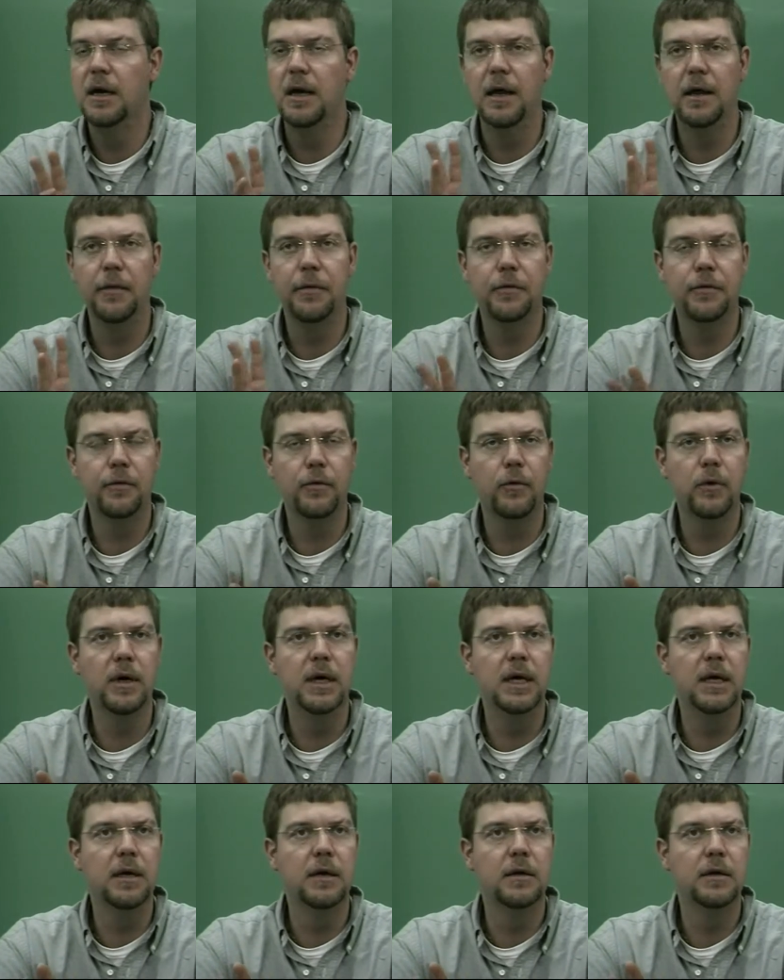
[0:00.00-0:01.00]
and
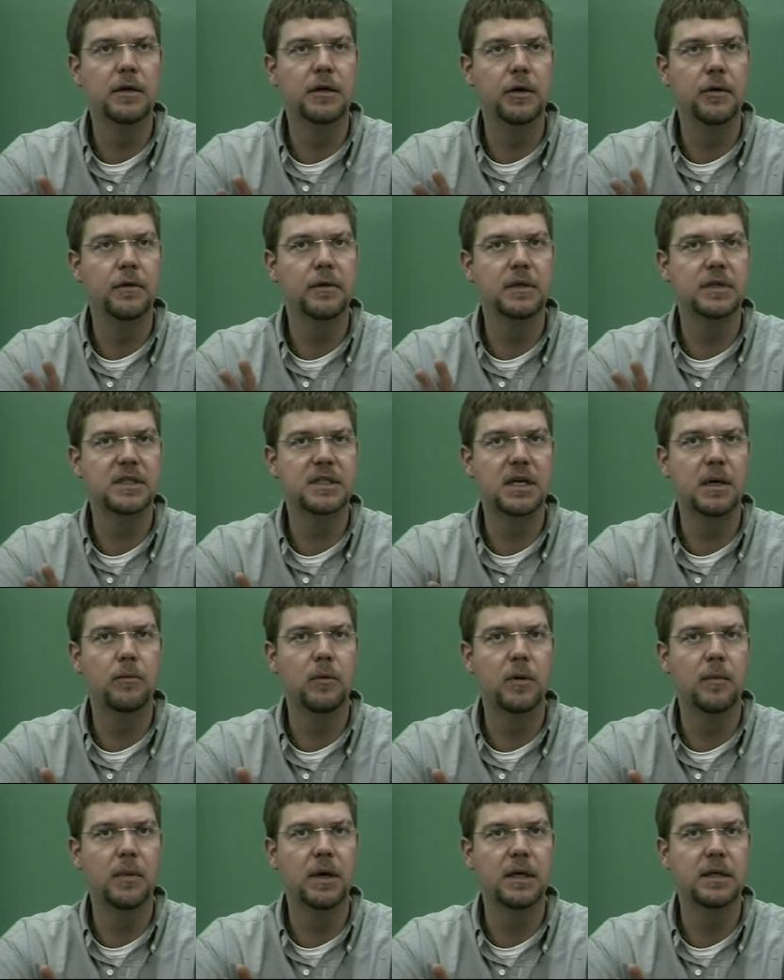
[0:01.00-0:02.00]
three during the
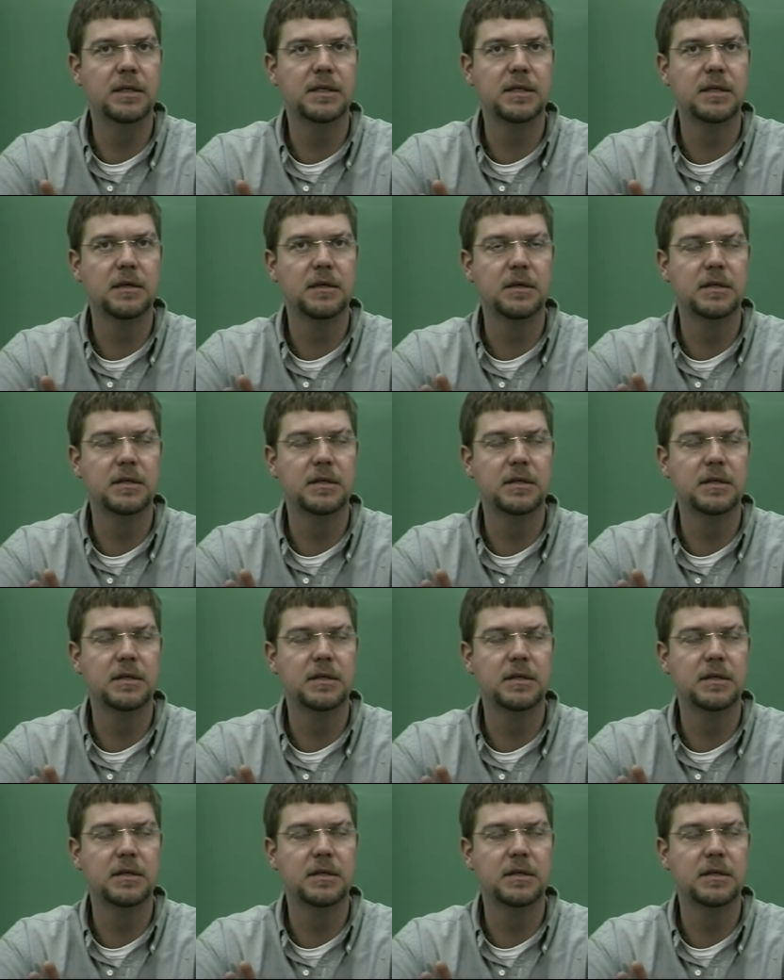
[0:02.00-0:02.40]
summer months.